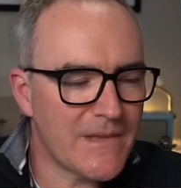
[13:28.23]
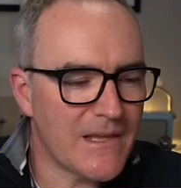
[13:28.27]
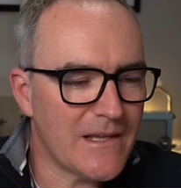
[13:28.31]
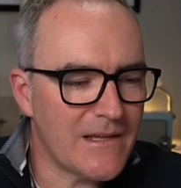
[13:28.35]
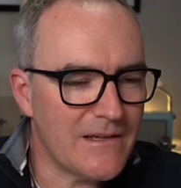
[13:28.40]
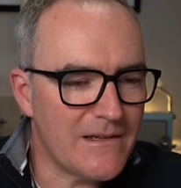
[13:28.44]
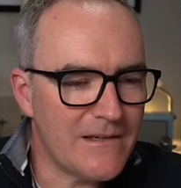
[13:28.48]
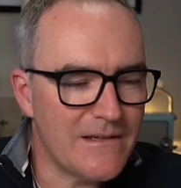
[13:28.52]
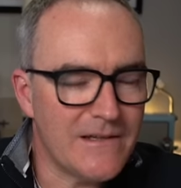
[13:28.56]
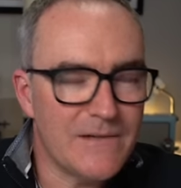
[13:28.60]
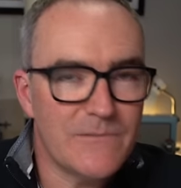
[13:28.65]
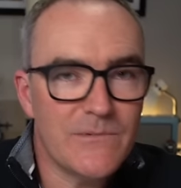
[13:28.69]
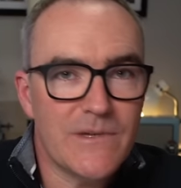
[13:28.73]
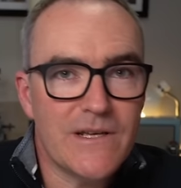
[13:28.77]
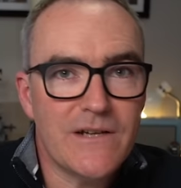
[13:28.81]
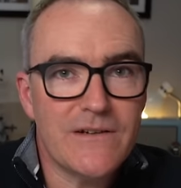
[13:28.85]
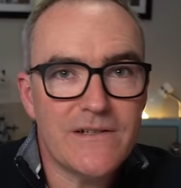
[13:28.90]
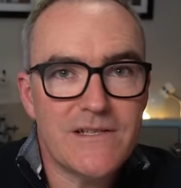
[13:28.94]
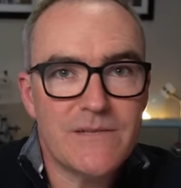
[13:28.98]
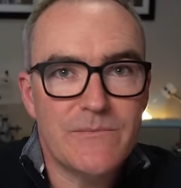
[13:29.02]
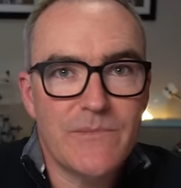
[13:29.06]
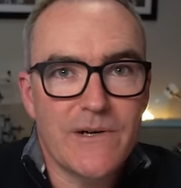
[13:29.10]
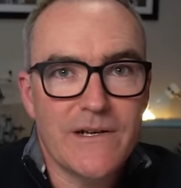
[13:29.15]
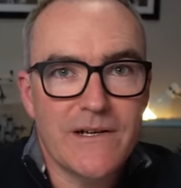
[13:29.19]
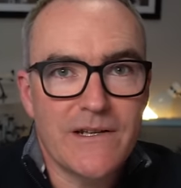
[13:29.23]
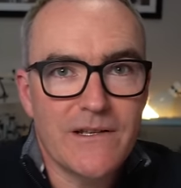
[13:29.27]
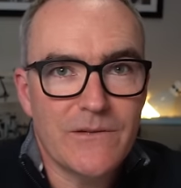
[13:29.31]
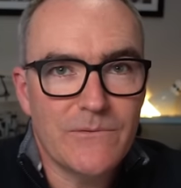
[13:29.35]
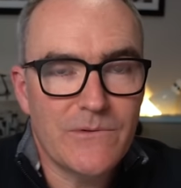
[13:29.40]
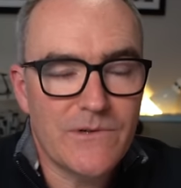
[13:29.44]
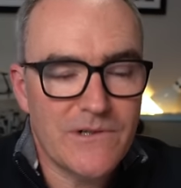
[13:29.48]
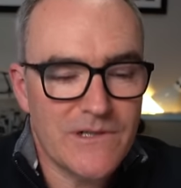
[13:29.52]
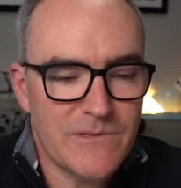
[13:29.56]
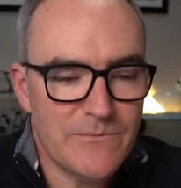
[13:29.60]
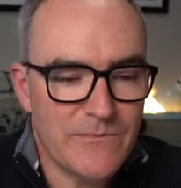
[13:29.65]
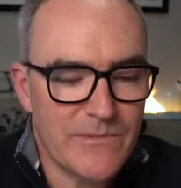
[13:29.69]
It'd be nice to buy another
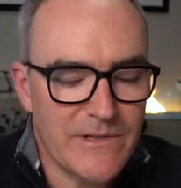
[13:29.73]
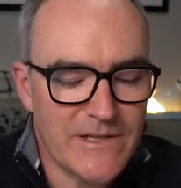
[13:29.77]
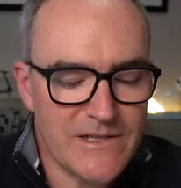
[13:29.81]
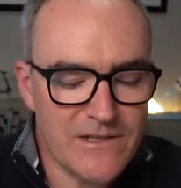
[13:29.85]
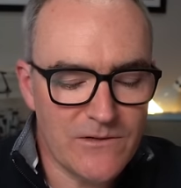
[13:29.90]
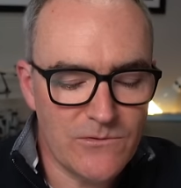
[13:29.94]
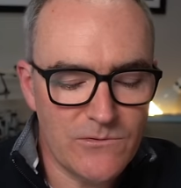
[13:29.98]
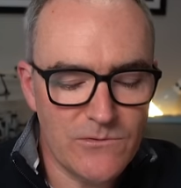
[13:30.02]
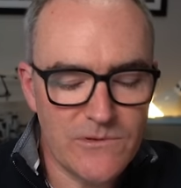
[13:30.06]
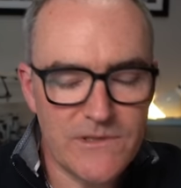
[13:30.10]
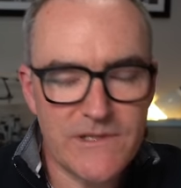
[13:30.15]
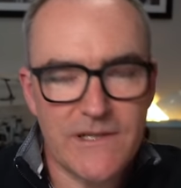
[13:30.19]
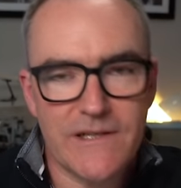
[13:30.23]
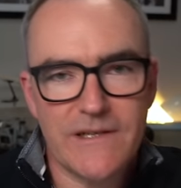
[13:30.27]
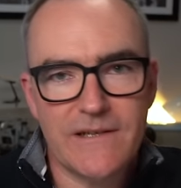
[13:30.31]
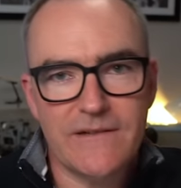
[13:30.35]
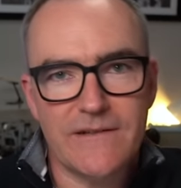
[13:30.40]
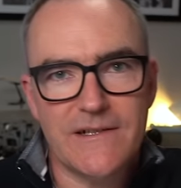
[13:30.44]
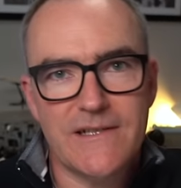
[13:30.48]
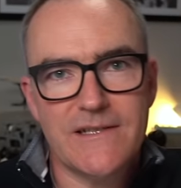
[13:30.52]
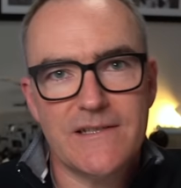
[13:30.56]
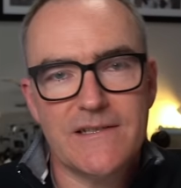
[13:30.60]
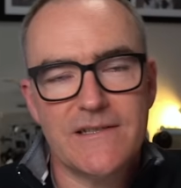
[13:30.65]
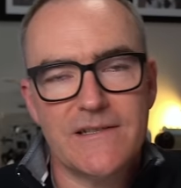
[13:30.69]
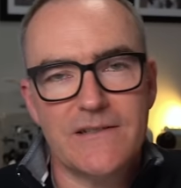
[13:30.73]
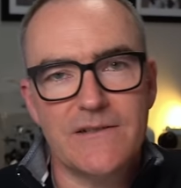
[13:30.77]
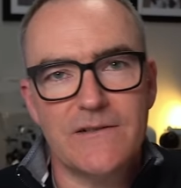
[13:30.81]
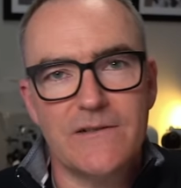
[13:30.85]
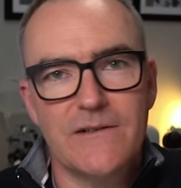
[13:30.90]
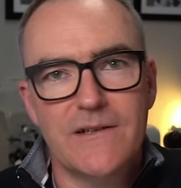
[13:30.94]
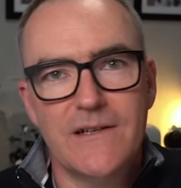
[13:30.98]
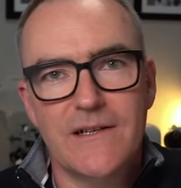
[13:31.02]
watch, but it's also nice to